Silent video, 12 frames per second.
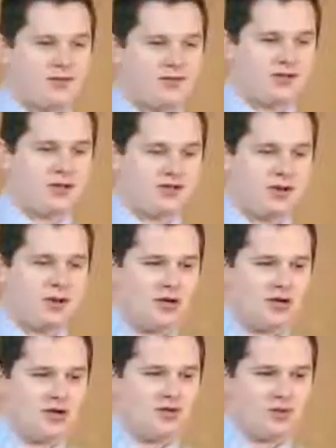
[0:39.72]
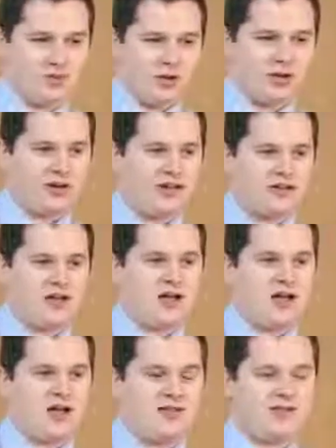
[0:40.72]
as a result I looked at what grades I
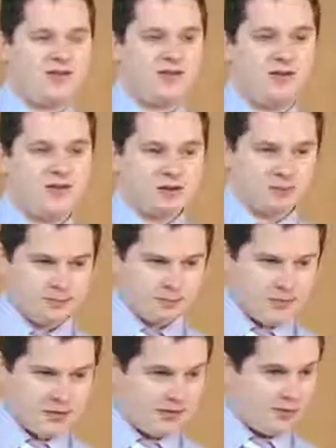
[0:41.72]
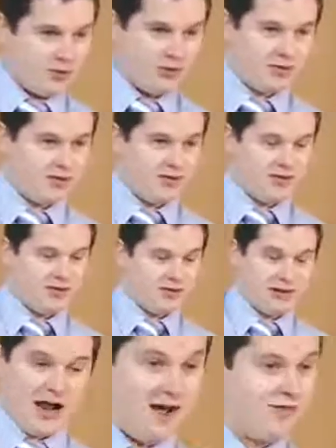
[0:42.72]
had and
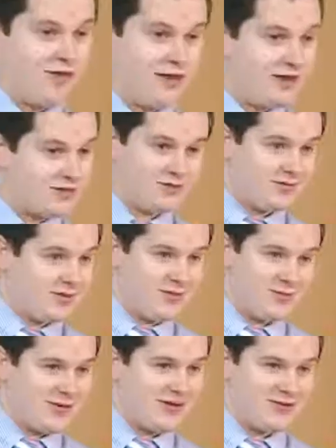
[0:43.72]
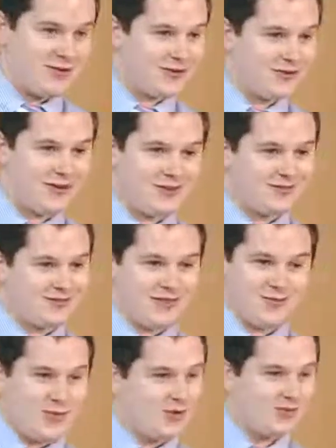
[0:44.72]
didn't have the grades to be a doctor,
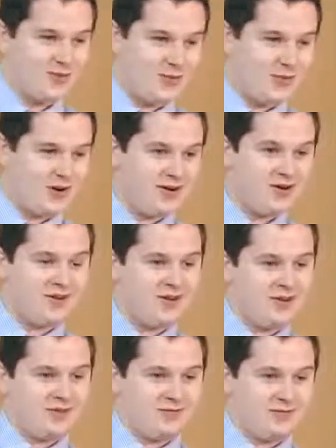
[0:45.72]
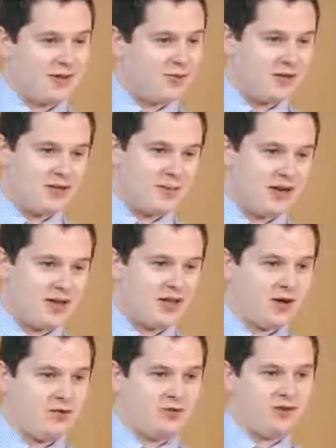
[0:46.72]
didn't want to be one, didn't want to be an
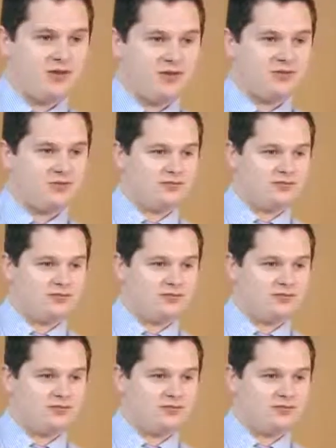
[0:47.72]
accountant.